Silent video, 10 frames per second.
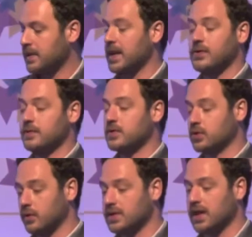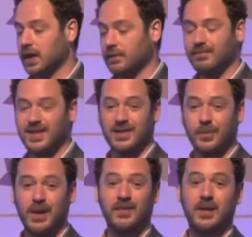Data-driven storytelling is
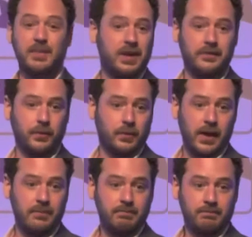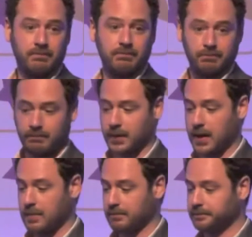somewhere in the middle of all that.
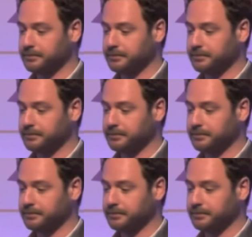Okay.